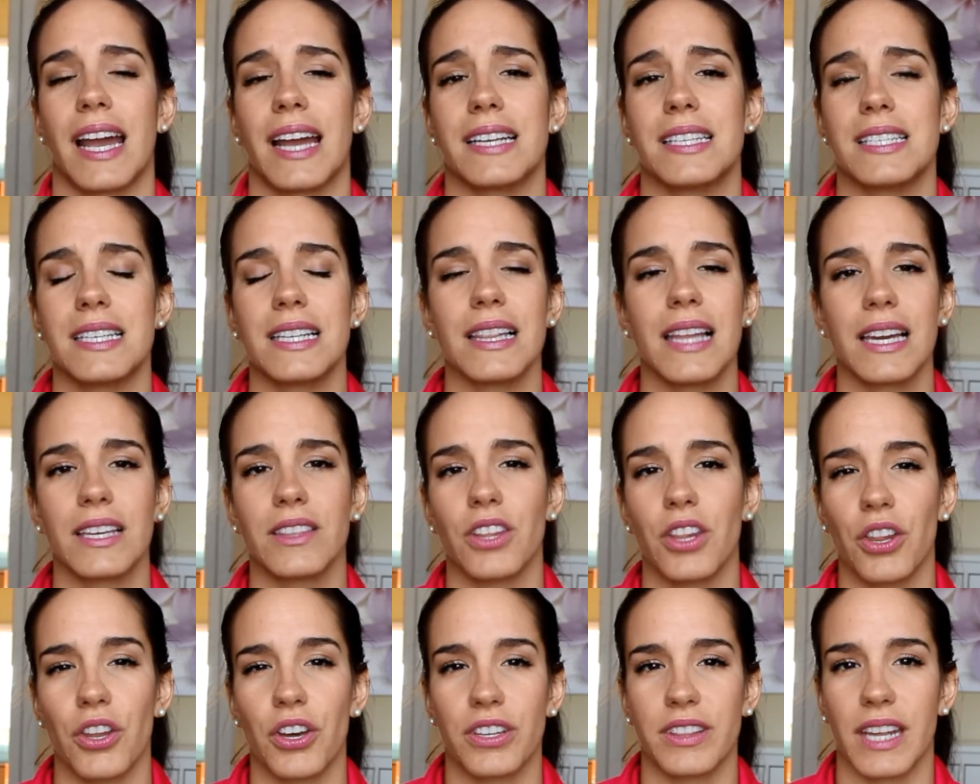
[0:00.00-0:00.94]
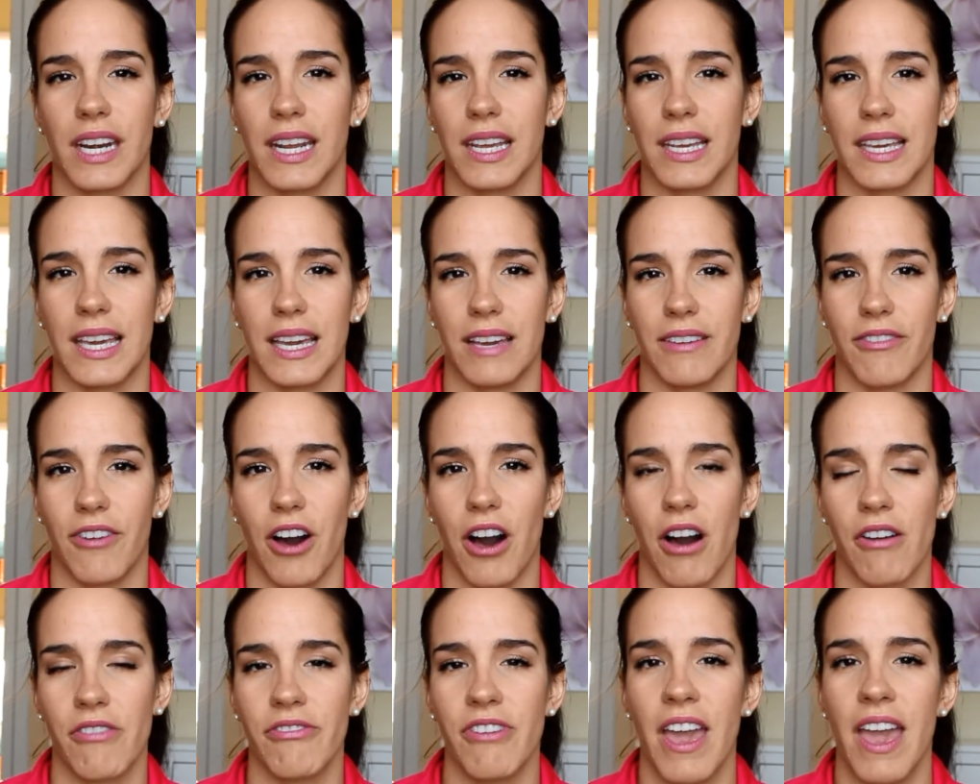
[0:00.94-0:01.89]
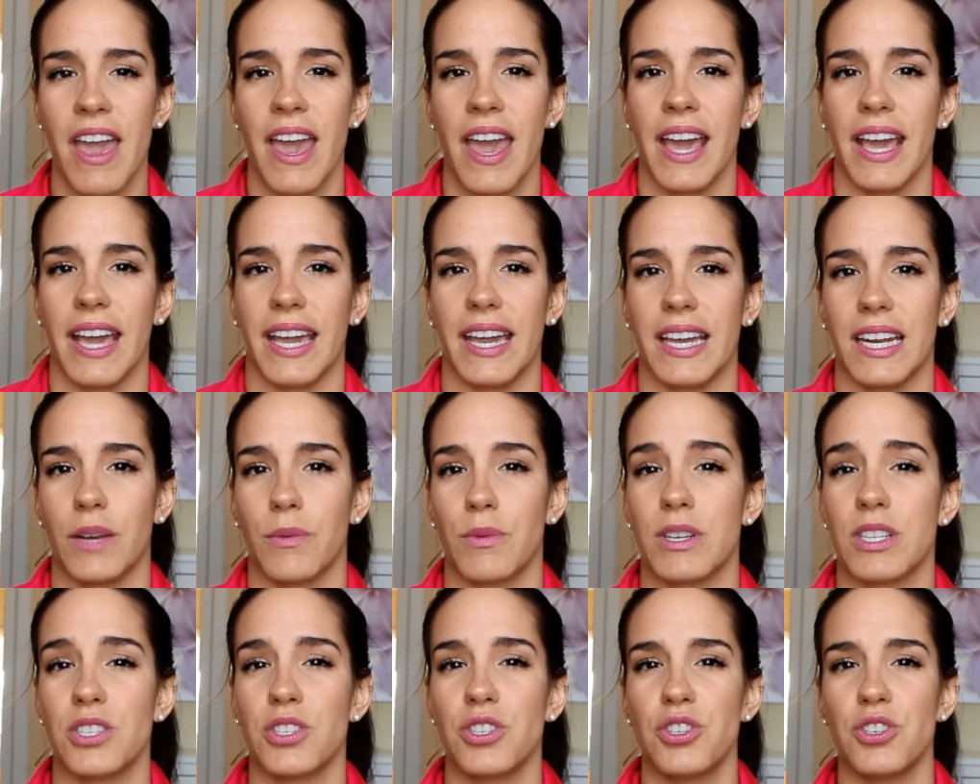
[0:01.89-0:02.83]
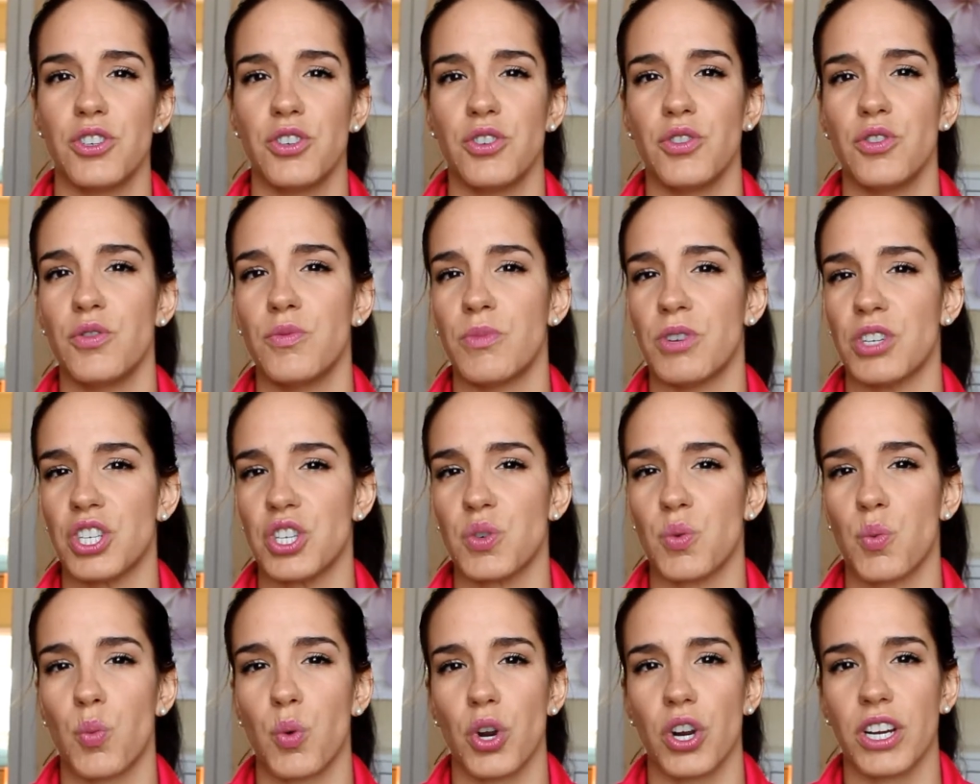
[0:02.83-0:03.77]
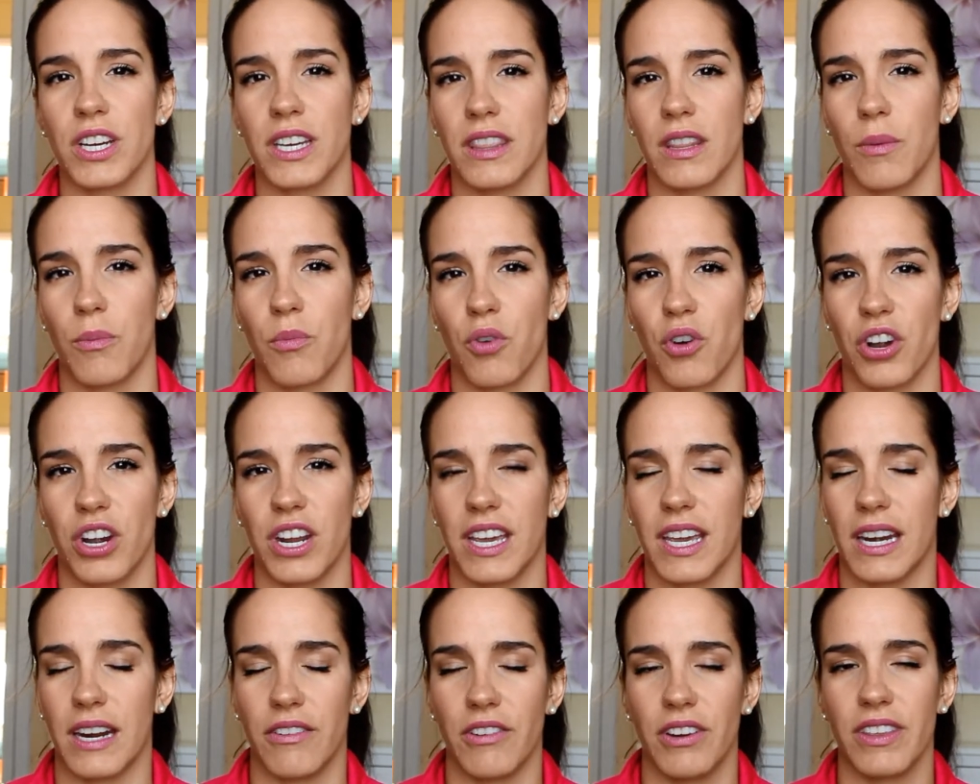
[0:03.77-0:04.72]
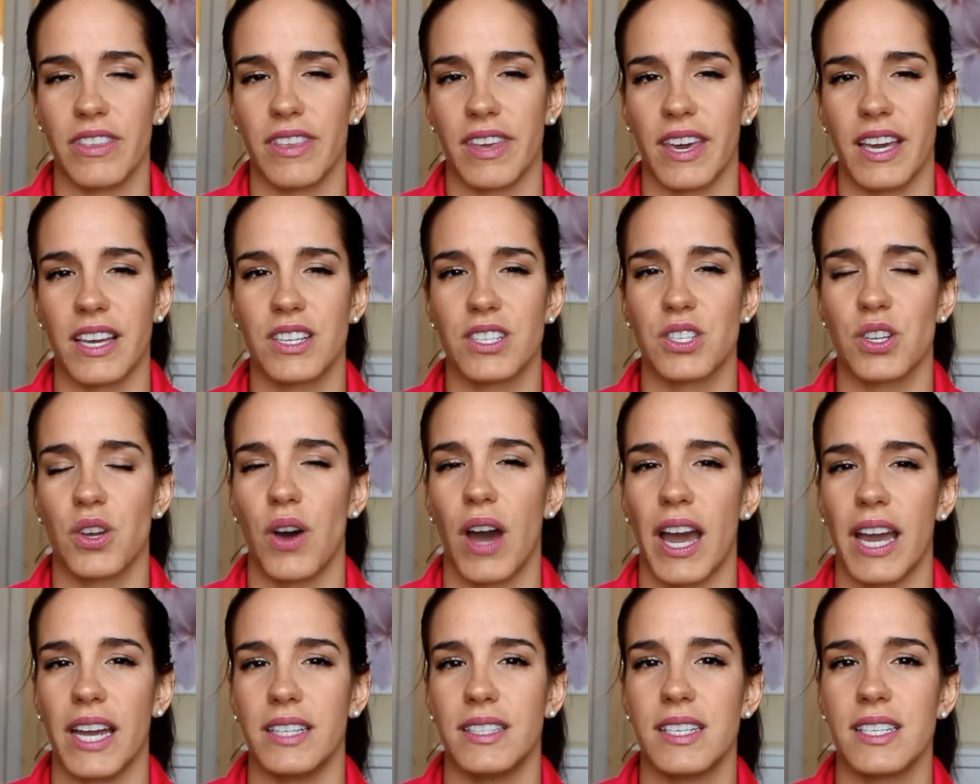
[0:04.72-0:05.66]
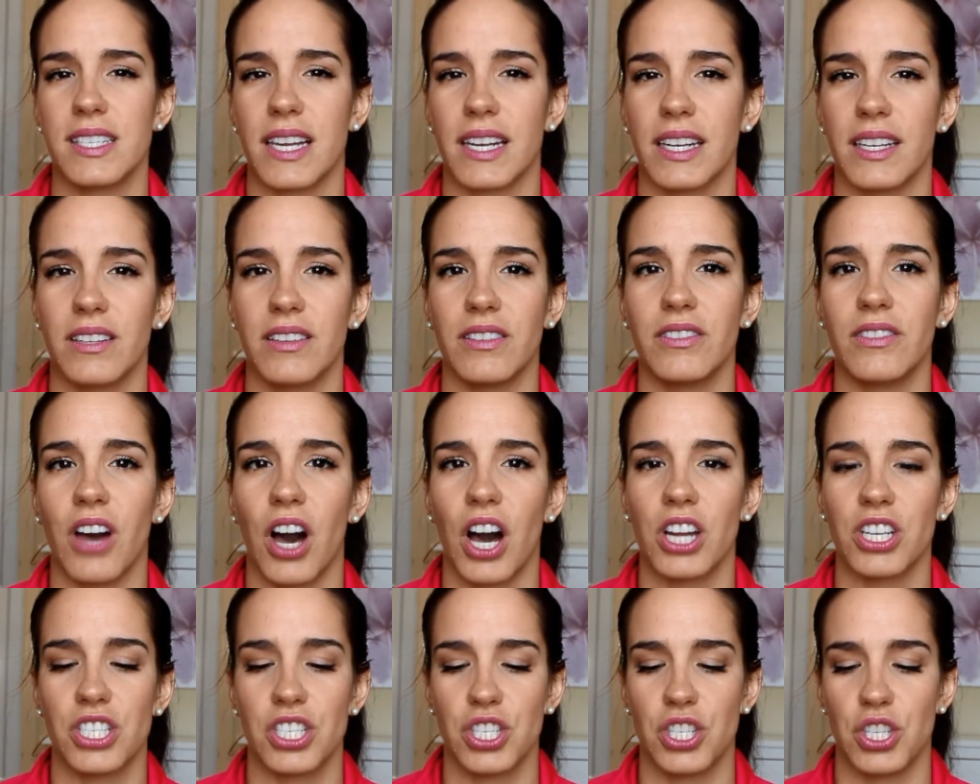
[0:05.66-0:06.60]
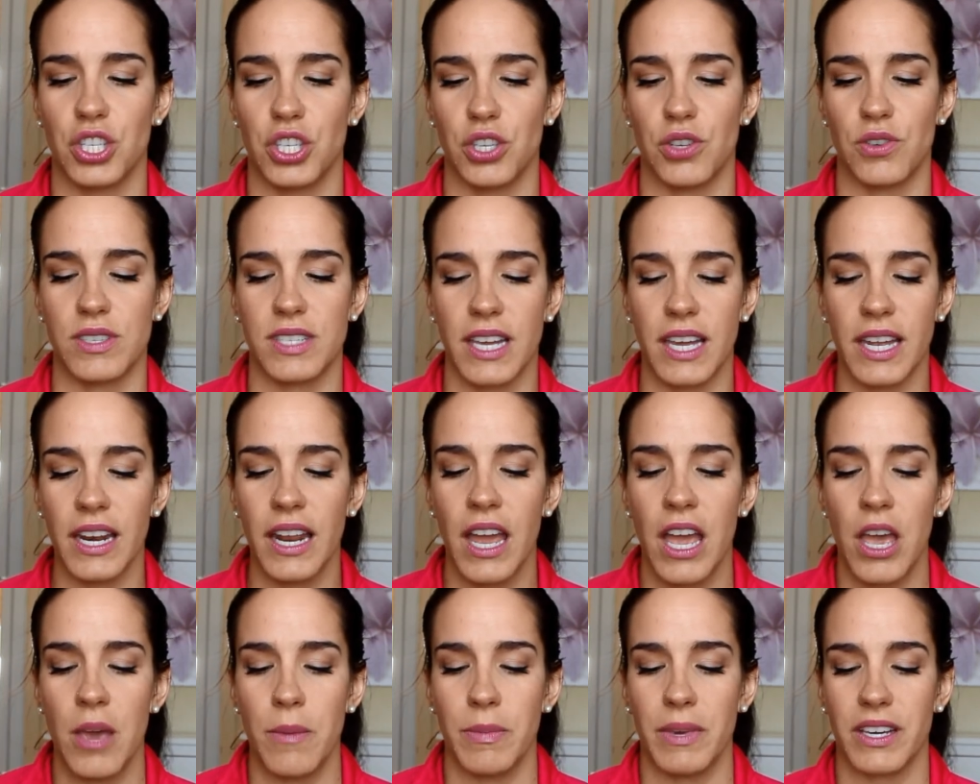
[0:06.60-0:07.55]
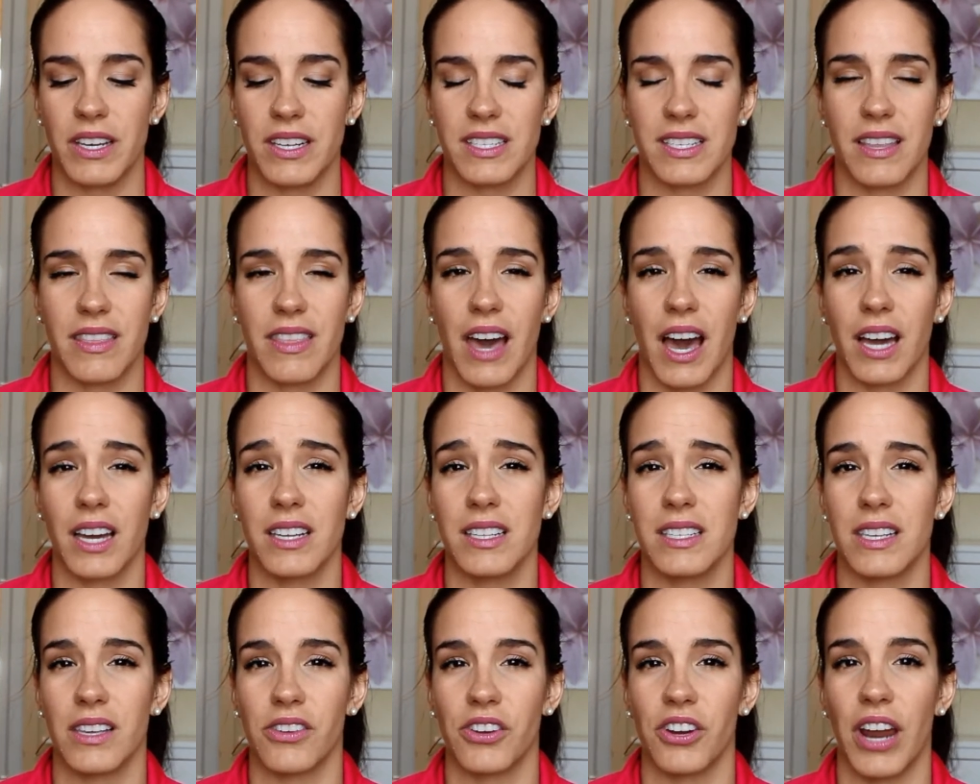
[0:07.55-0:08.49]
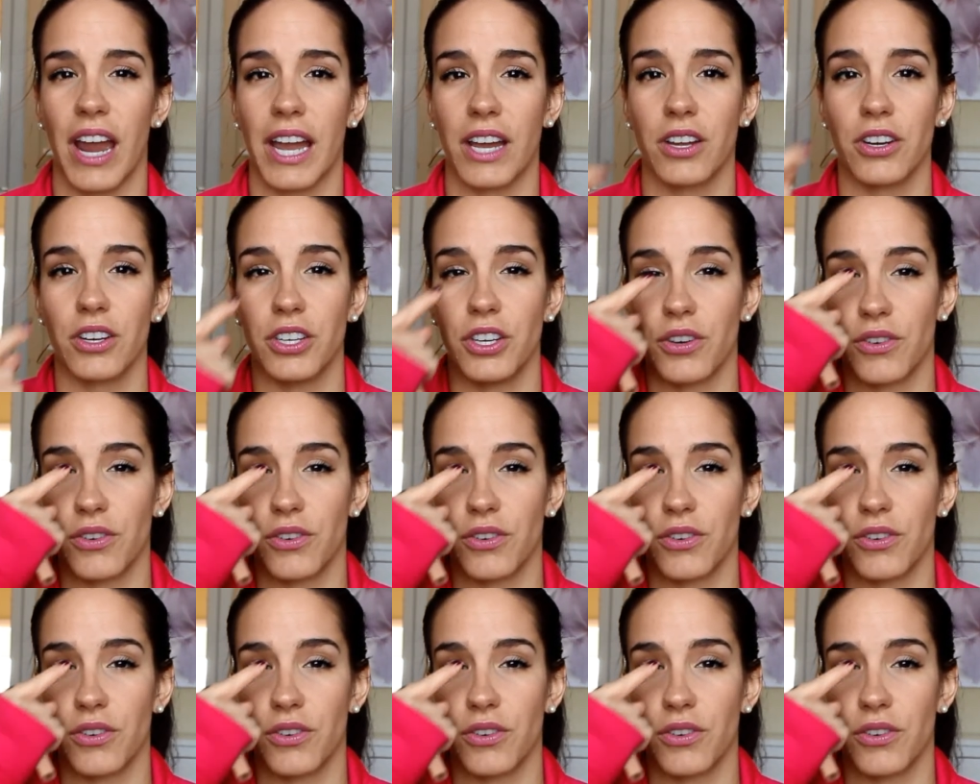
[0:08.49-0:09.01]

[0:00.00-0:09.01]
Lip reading: I didn't like the look that it gave off and it was too much work in the morning and everything, so I decided not to use it because that concealer I could